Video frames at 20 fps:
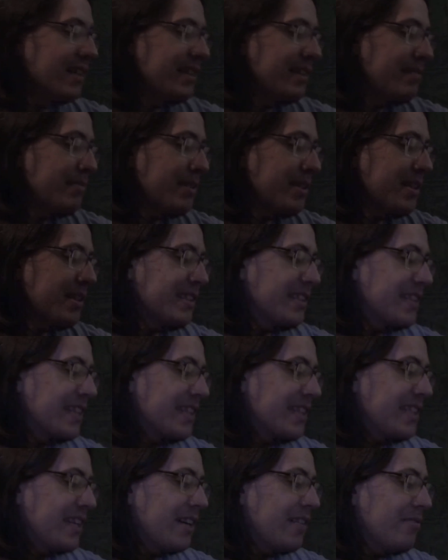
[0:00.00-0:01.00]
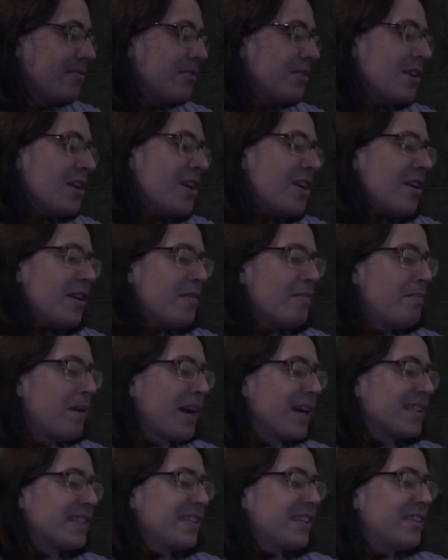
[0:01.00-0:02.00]
because that's how
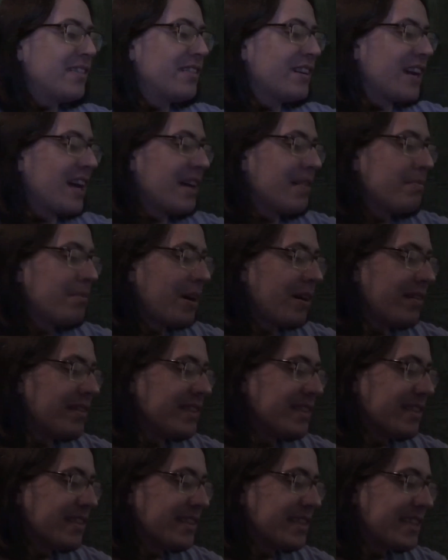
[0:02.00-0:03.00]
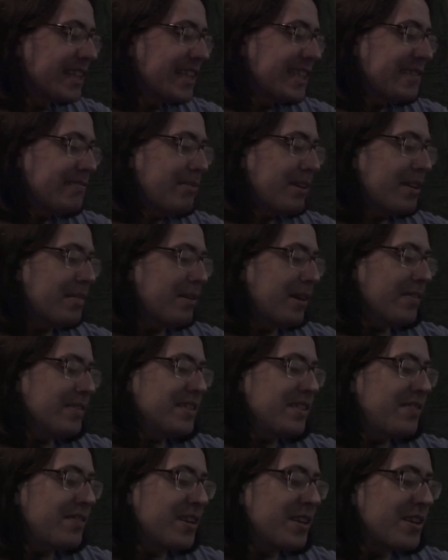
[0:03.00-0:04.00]
bacteria and parasites get spread
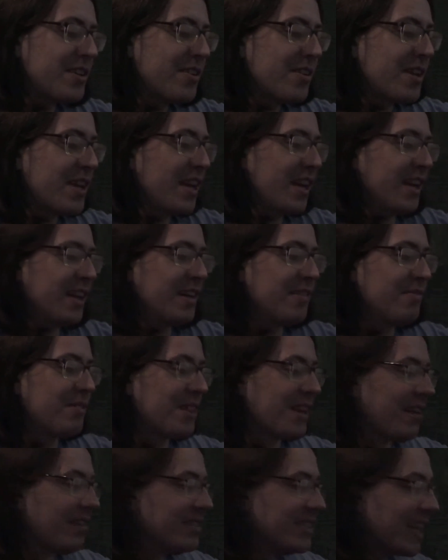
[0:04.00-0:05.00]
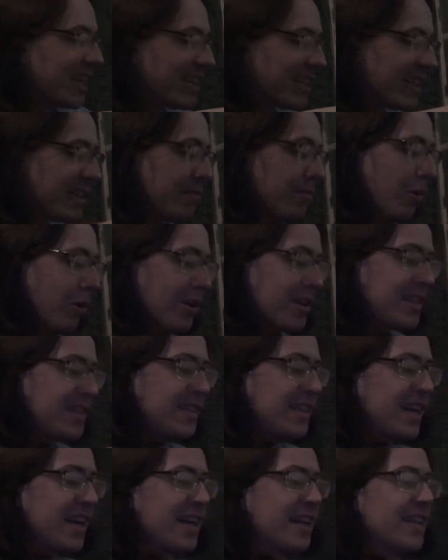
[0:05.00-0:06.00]
about if you're cooking without actually
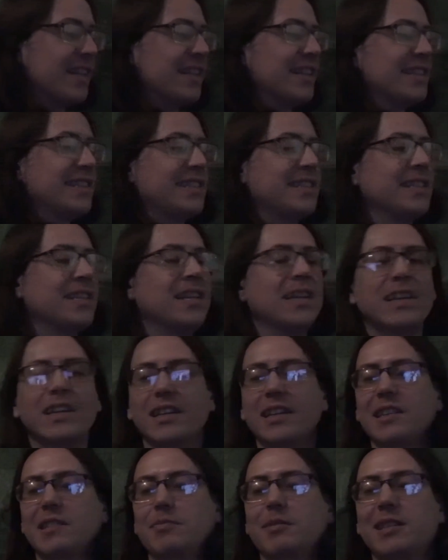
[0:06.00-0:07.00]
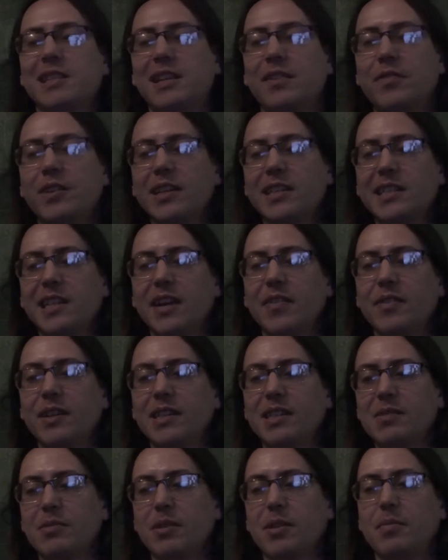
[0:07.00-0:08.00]
washing your hands, especially if you're serving
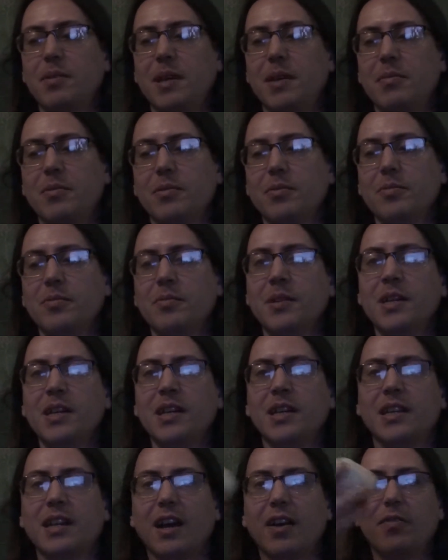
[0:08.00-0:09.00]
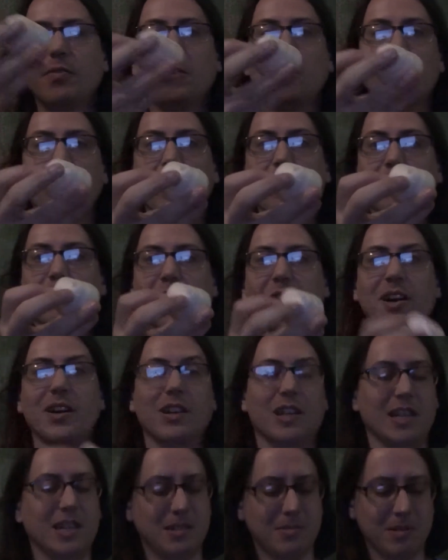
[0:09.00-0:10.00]
it to other people. Now I've got a whole
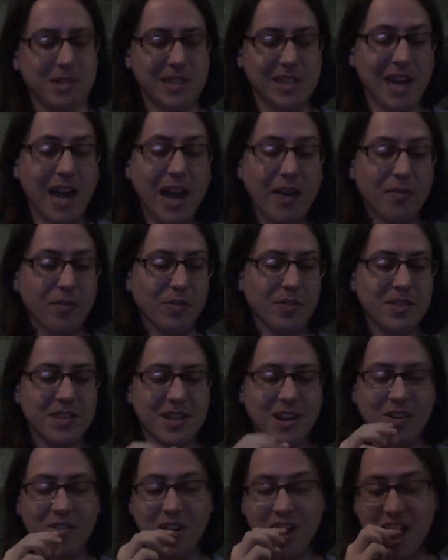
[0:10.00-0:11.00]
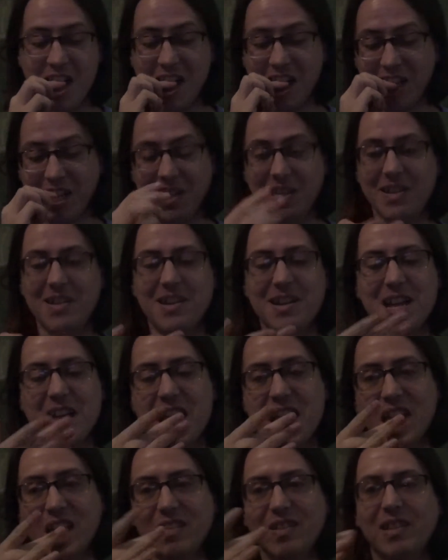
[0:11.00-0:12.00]
garlic, which I haven't, ironically,
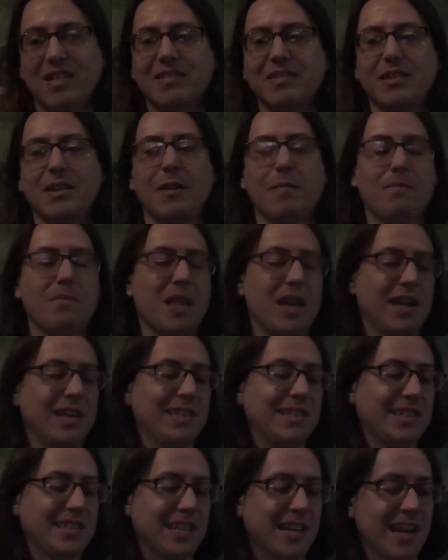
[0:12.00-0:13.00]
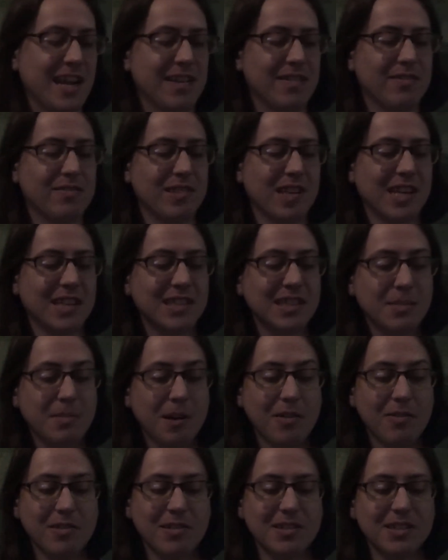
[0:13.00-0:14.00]
cut anything up. Yes, again,
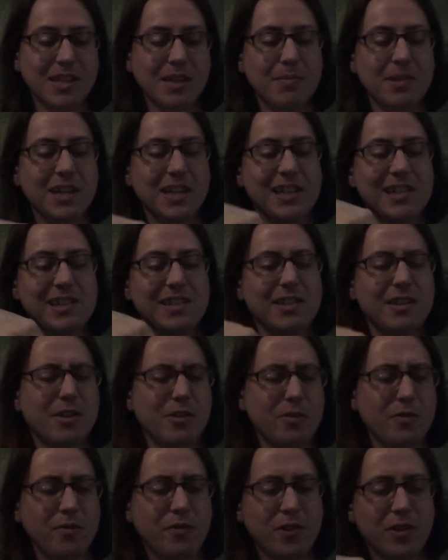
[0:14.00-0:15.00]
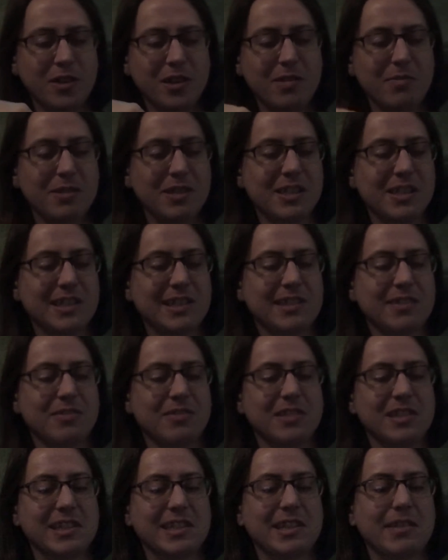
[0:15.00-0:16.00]
hand-to-mouth contamination, Hugh Fernie
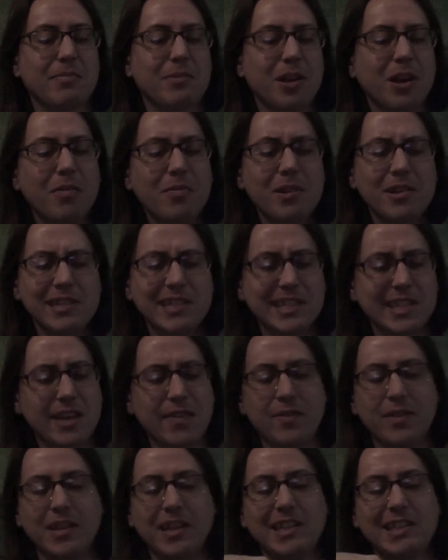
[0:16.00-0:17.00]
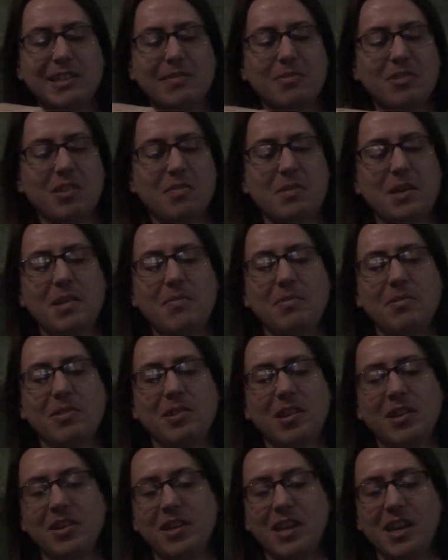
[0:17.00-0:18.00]
Wissenstall does it, but I'm not serving this to other people
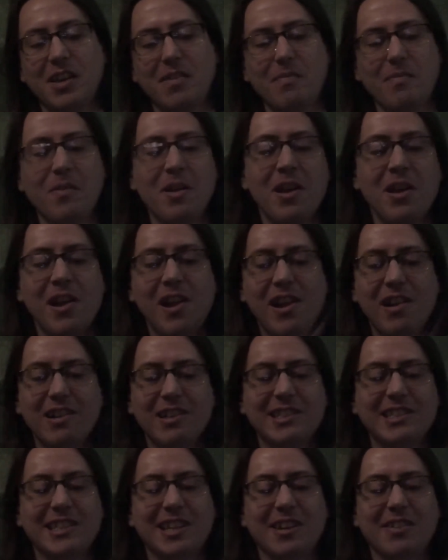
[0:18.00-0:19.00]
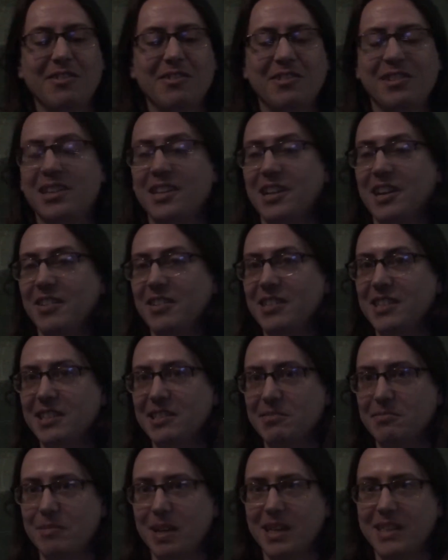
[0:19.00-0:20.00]
like him, so, you know, it
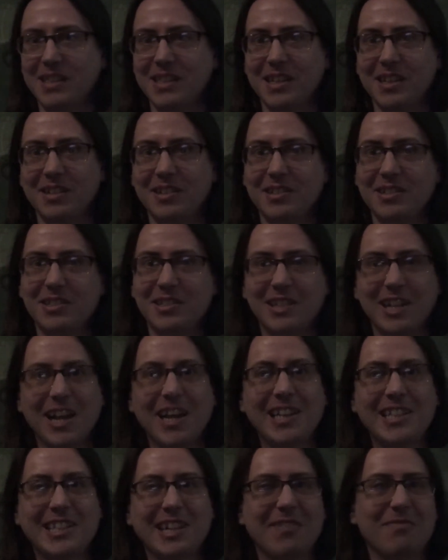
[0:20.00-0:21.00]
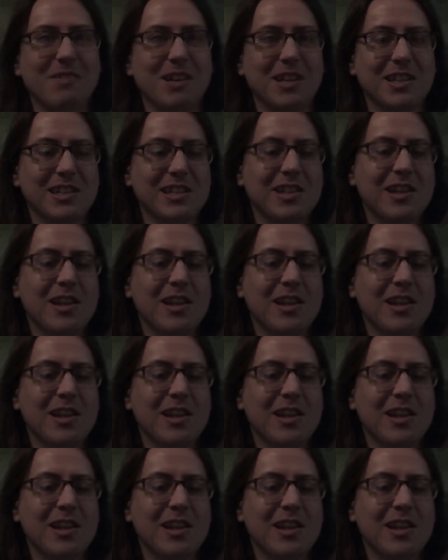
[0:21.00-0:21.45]
doesn't matter so much.